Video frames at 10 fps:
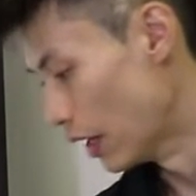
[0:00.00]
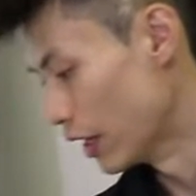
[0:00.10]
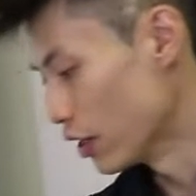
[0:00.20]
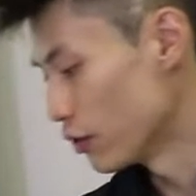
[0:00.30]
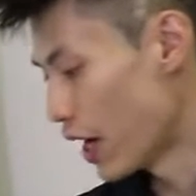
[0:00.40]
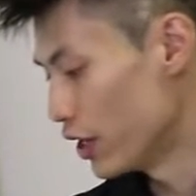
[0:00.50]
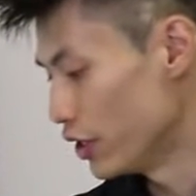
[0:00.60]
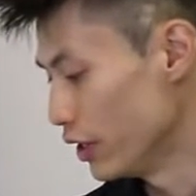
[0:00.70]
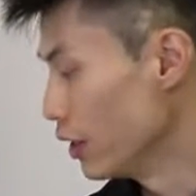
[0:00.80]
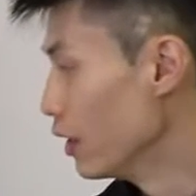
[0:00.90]
Another
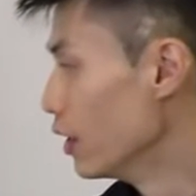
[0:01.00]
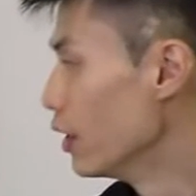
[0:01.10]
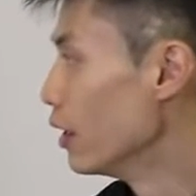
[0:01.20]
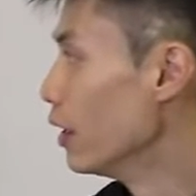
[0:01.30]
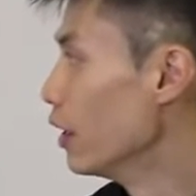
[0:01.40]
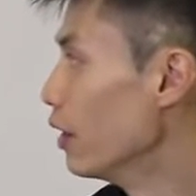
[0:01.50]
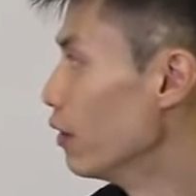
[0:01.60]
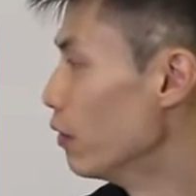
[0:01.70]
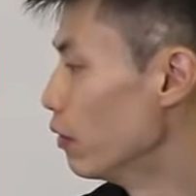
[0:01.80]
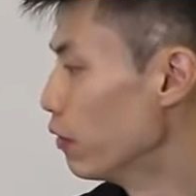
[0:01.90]
strategy
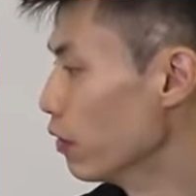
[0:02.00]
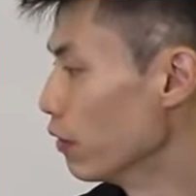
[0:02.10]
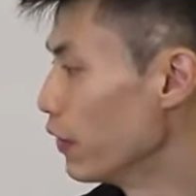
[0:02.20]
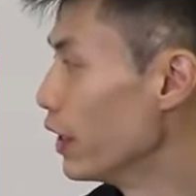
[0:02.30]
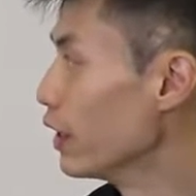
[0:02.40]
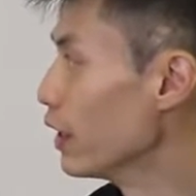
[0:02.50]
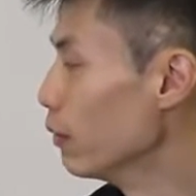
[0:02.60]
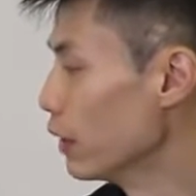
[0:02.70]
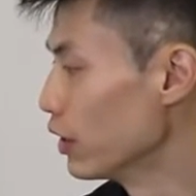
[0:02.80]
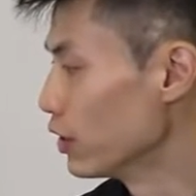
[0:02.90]
for fighting
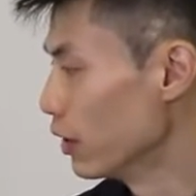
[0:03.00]
in Wing